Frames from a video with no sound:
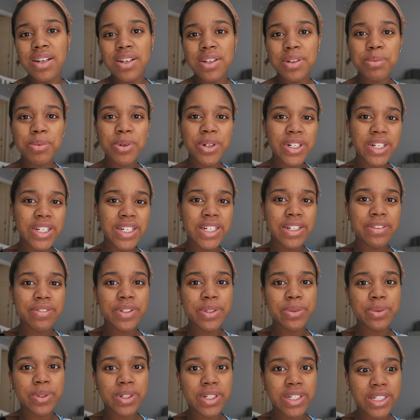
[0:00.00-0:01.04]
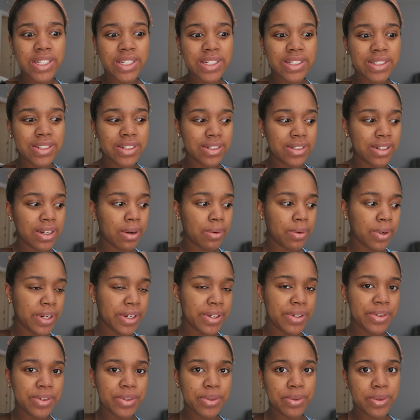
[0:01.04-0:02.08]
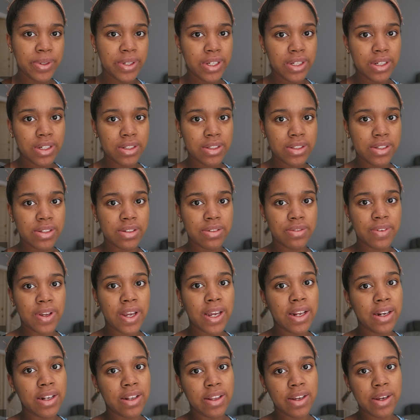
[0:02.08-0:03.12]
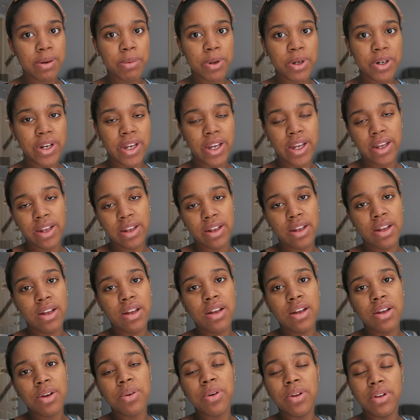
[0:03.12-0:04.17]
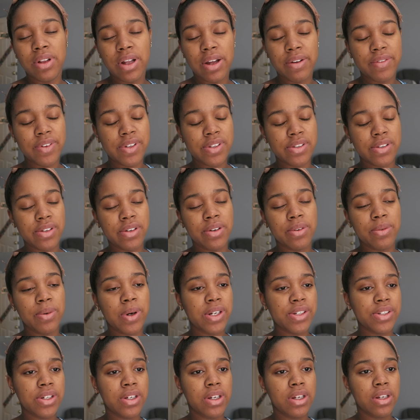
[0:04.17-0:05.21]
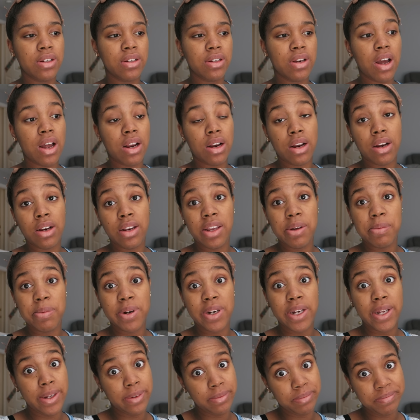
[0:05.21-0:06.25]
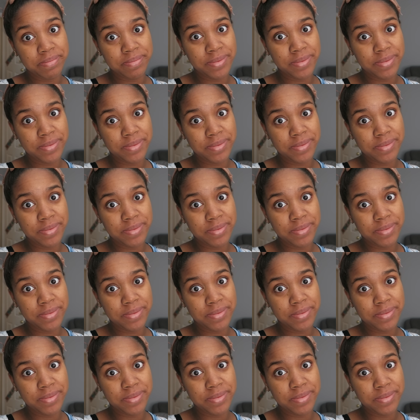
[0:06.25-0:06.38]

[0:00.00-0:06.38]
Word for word: Good morning everyone! How are you doing on this fine Labor Day? Well, obviously you're watching it not on Labor Day,